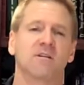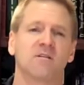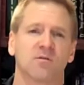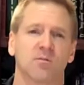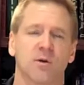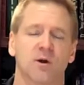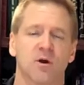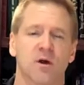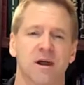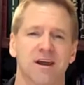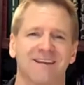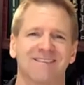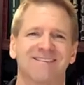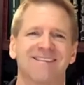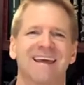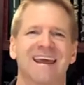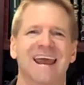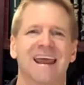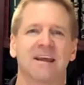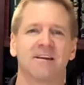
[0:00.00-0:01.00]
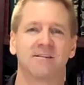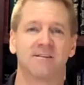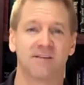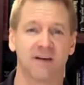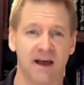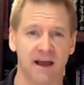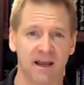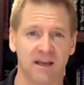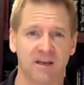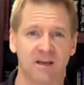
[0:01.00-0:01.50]
experience
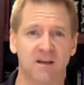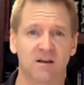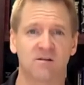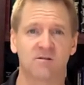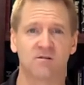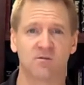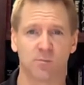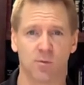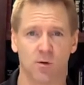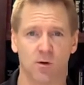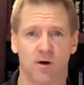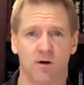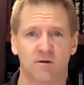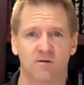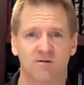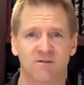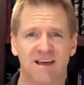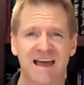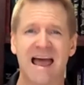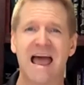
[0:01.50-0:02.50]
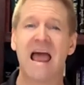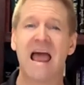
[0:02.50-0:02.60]
anxiety in sports,